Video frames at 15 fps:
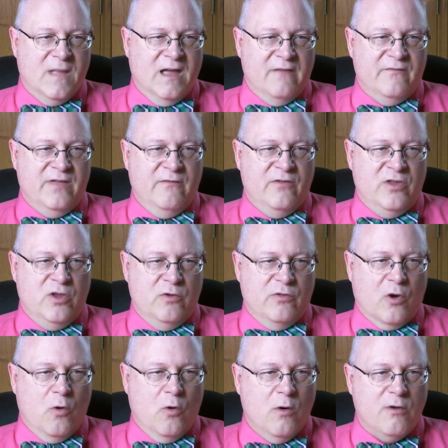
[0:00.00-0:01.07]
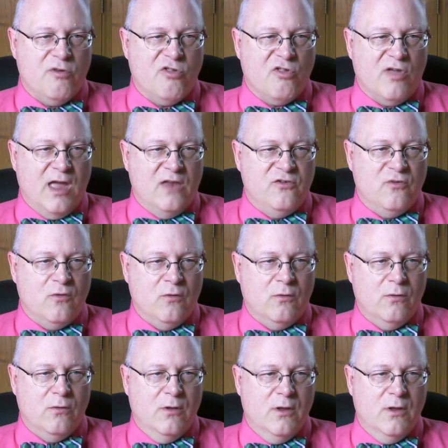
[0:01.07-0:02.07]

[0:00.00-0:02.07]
I've given you the course schedule,